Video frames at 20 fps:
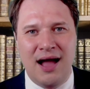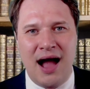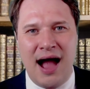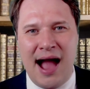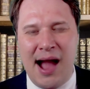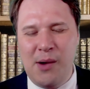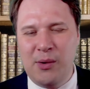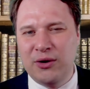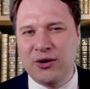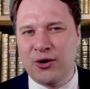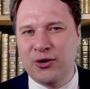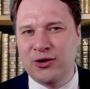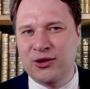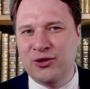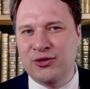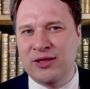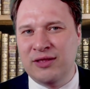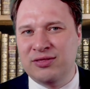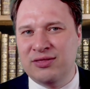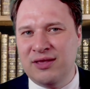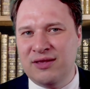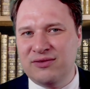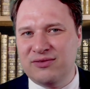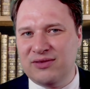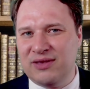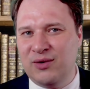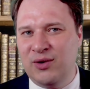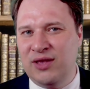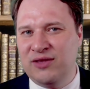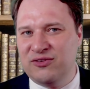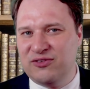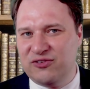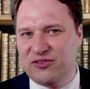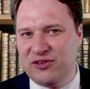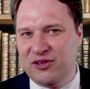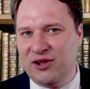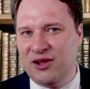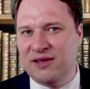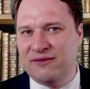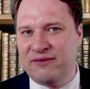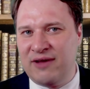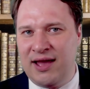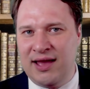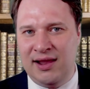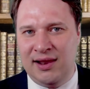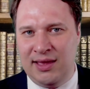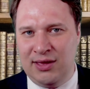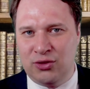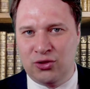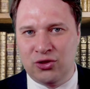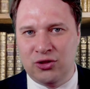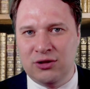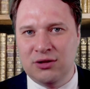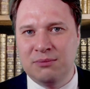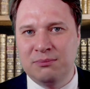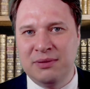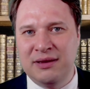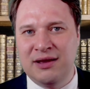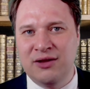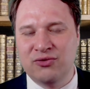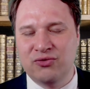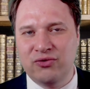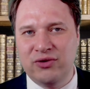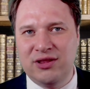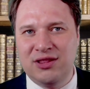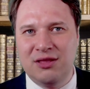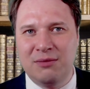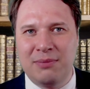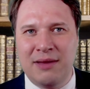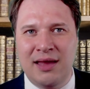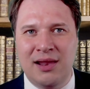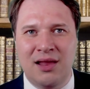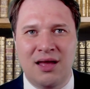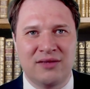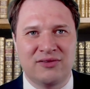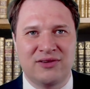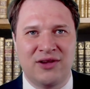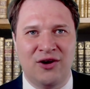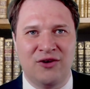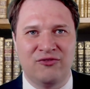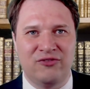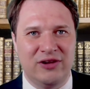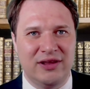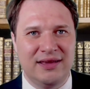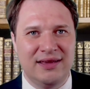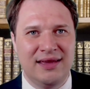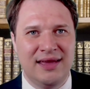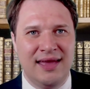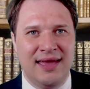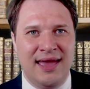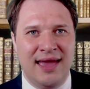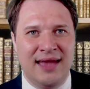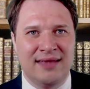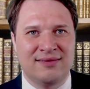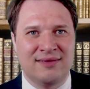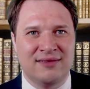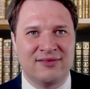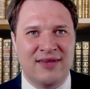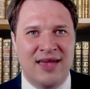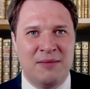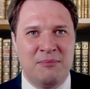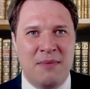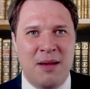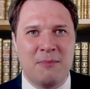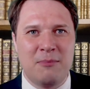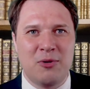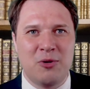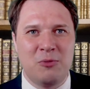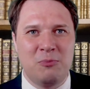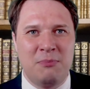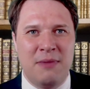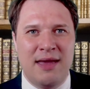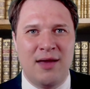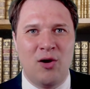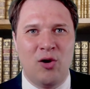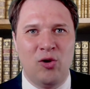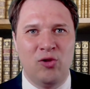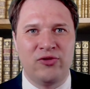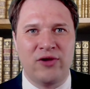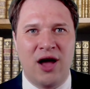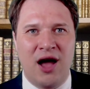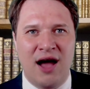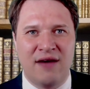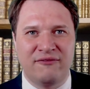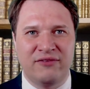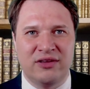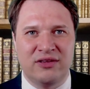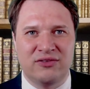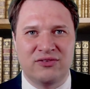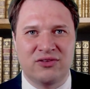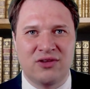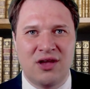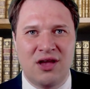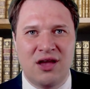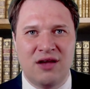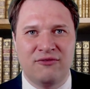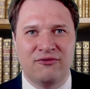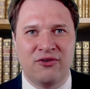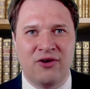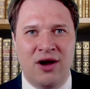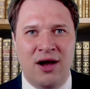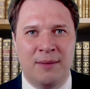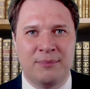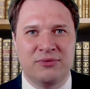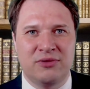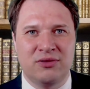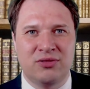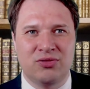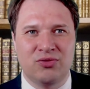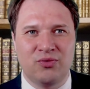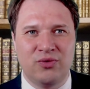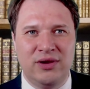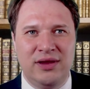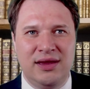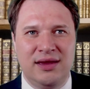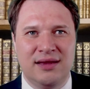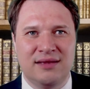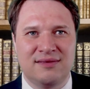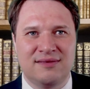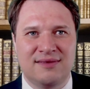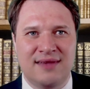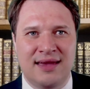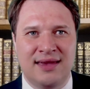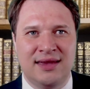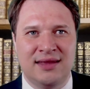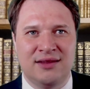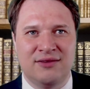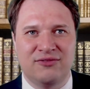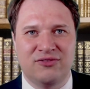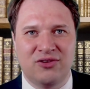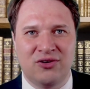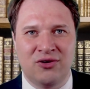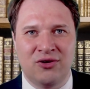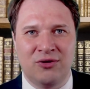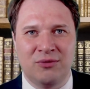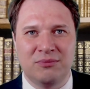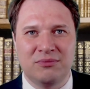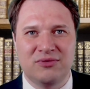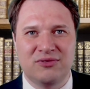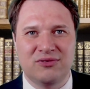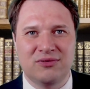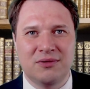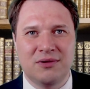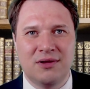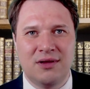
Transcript: I would argue that this is still a violation because read the bylaws carefully. It says a member may hold office for up to 3 consecutive terms.